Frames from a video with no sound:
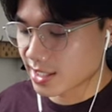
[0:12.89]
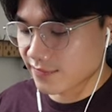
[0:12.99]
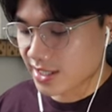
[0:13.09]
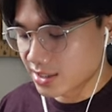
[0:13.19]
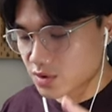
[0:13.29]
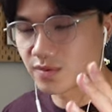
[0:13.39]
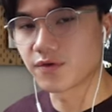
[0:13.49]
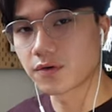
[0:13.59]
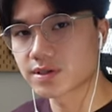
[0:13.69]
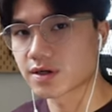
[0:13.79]
I've kind of just been
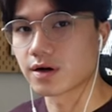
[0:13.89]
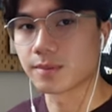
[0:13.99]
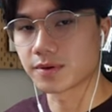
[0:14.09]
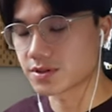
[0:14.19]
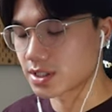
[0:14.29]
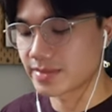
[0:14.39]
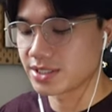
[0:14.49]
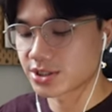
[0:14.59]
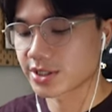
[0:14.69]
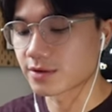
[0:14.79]
focusing on uploads on the
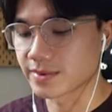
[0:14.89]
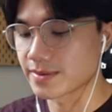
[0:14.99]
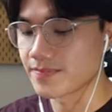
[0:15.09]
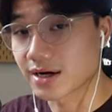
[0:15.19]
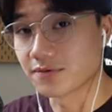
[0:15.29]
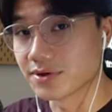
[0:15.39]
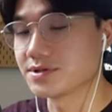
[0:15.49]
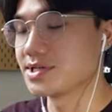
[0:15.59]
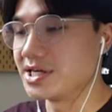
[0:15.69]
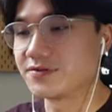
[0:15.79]
main channel, but I got a
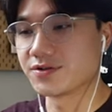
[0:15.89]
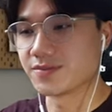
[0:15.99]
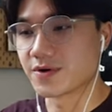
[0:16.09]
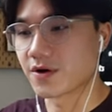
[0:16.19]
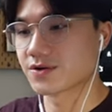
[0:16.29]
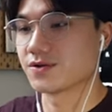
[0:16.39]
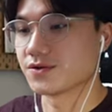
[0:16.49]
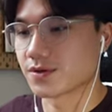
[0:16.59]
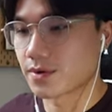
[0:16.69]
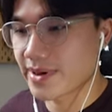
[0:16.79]
real taste for some Dark
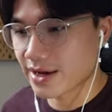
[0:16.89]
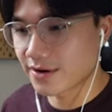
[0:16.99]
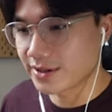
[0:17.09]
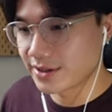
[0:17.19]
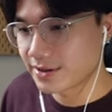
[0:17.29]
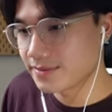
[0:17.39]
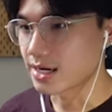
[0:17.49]
Souls, so we're back on here.